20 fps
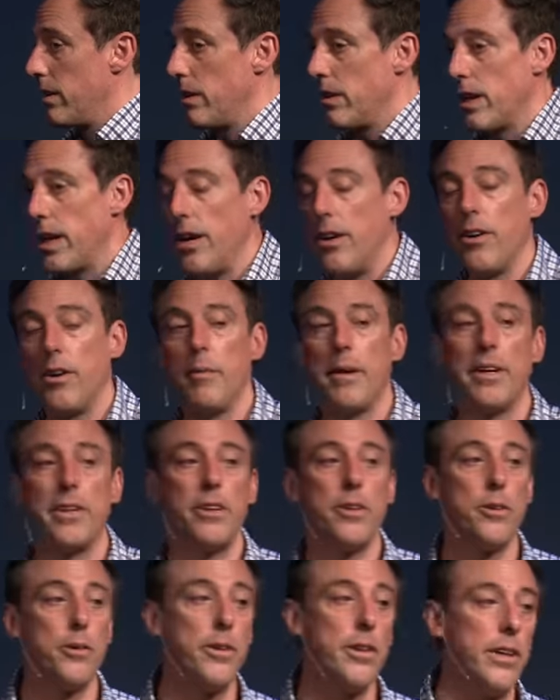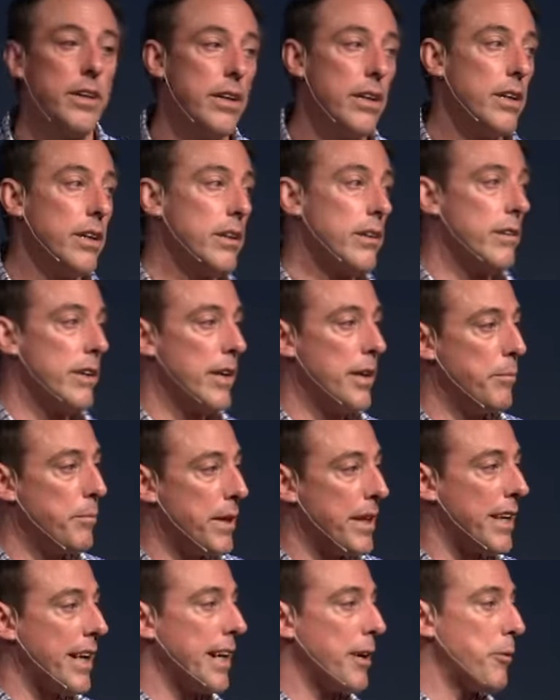I don't know about you, right?
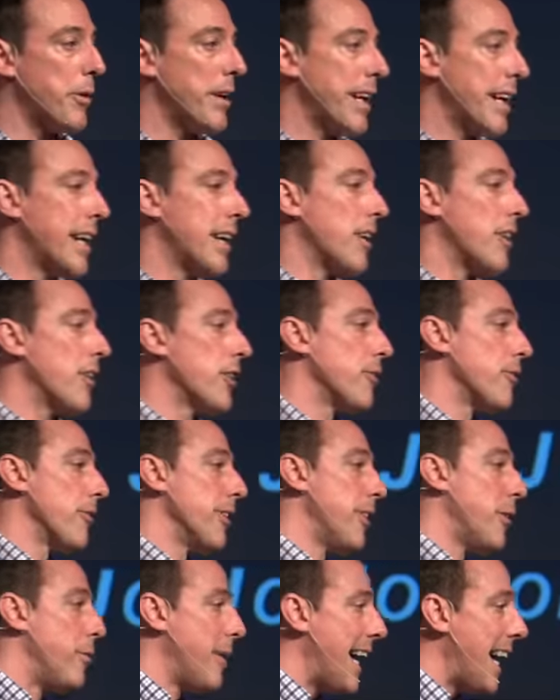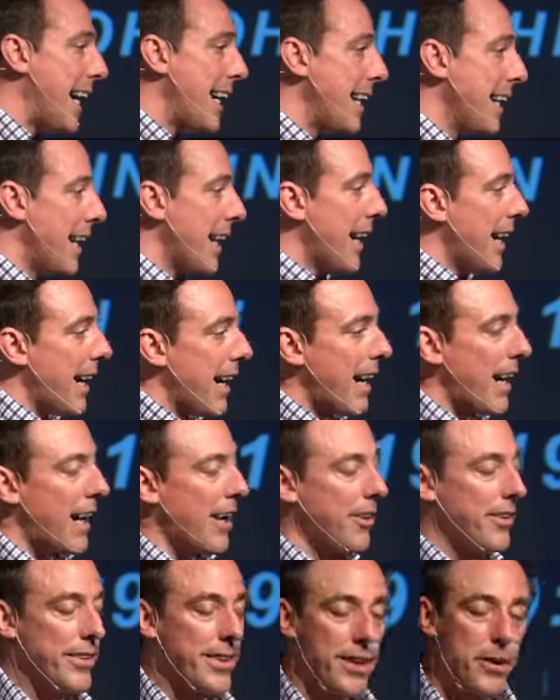But like when I get hurt real bad, I
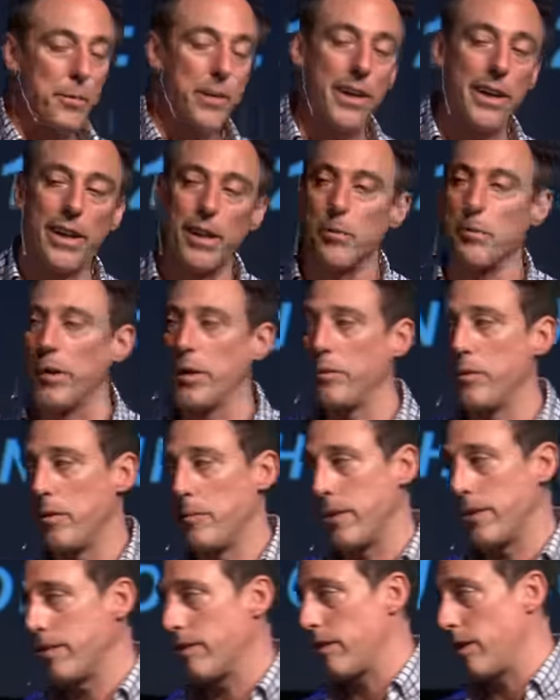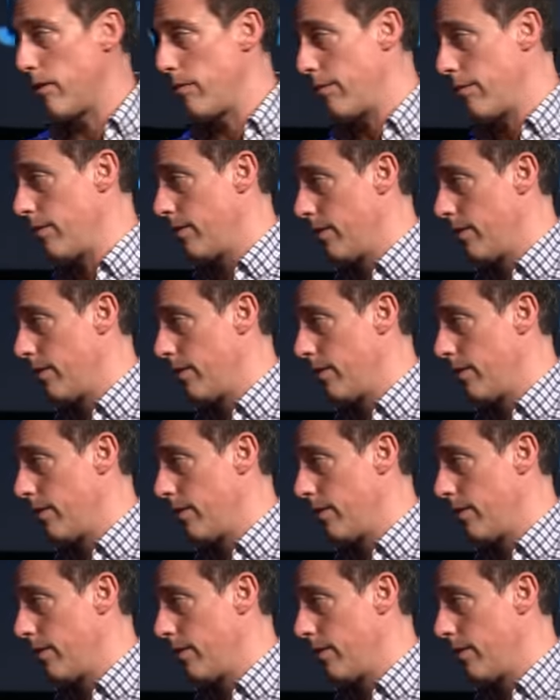don't think about anybody but myself.